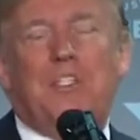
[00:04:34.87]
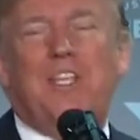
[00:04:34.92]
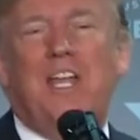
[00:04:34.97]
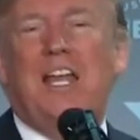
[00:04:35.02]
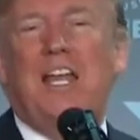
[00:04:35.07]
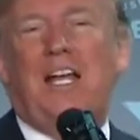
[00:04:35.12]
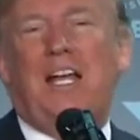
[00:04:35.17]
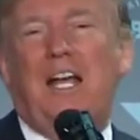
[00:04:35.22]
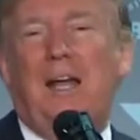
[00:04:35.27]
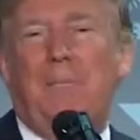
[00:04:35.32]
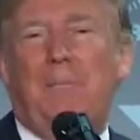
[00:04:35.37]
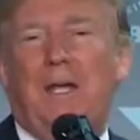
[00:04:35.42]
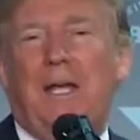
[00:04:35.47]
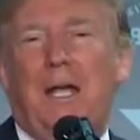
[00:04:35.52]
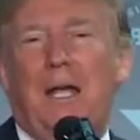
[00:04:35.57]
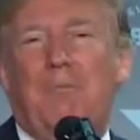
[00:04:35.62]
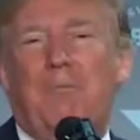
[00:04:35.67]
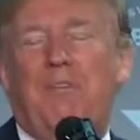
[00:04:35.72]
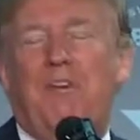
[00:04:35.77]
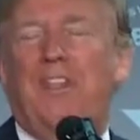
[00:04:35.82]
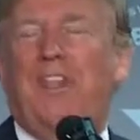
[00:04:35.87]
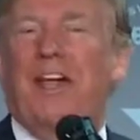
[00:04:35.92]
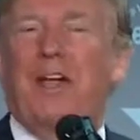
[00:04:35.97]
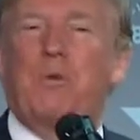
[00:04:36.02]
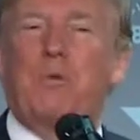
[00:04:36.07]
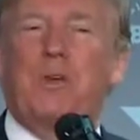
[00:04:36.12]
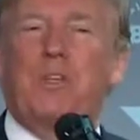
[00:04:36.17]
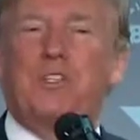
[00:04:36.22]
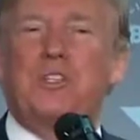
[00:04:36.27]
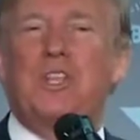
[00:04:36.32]
They're not coming up for that
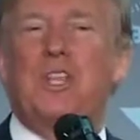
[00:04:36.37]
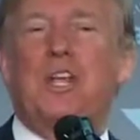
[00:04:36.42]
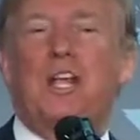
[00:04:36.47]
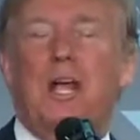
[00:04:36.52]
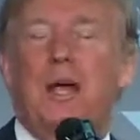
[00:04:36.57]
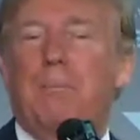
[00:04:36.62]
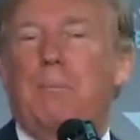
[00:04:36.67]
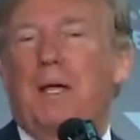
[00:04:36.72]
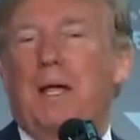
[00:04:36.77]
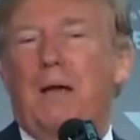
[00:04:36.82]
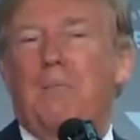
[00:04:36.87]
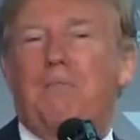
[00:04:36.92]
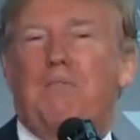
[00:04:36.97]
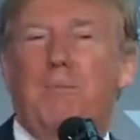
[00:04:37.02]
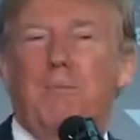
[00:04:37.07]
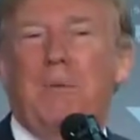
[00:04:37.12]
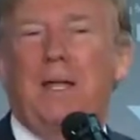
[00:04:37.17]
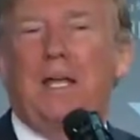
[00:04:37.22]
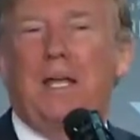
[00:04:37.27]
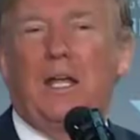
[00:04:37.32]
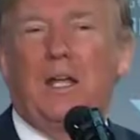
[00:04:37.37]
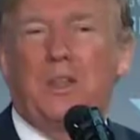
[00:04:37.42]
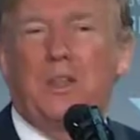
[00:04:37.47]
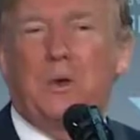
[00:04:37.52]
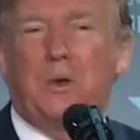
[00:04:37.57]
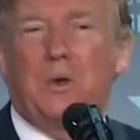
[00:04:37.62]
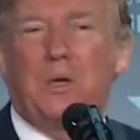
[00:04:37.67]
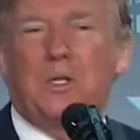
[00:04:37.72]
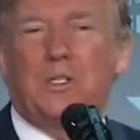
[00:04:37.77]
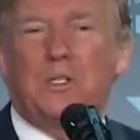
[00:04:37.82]
reason. They're coming up for many other
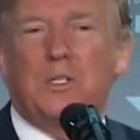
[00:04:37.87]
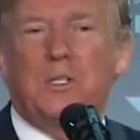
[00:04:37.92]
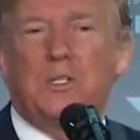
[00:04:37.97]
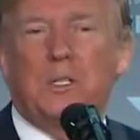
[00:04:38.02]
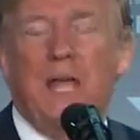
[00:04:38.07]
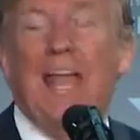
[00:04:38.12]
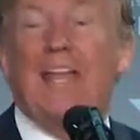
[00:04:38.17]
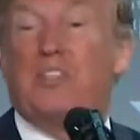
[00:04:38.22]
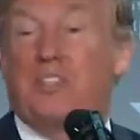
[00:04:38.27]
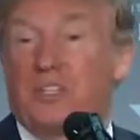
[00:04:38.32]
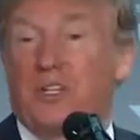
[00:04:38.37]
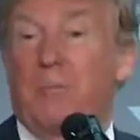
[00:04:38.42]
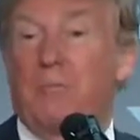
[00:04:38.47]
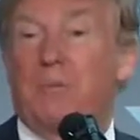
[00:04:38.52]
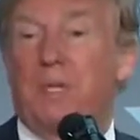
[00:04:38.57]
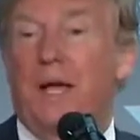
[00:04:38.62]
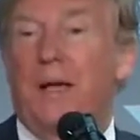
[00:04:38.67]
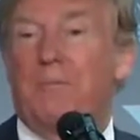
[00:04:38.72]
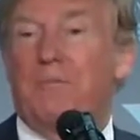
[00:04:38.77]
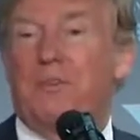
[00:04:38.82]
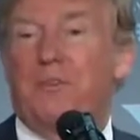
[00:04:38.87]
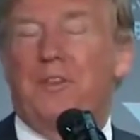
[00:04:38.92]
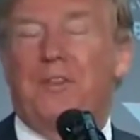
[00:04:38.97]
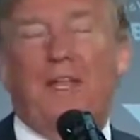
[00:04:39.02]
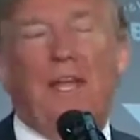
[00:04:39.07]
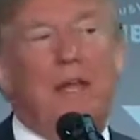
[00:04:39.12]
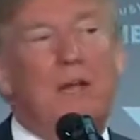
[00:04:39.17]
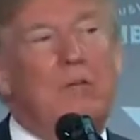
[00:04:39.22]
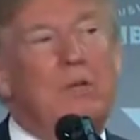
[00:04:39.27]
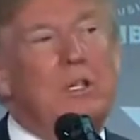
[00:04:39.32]
reasons, and sometimes for
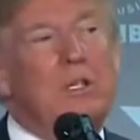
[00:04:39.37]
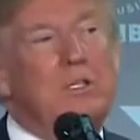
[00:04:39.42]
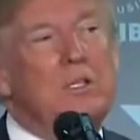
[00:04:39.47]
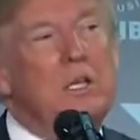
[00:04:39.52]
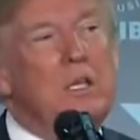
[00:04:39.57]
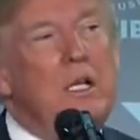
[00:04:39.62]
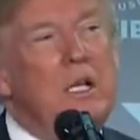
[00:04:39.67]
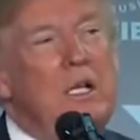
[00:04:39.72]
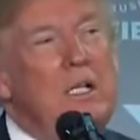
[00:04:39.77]
that reason.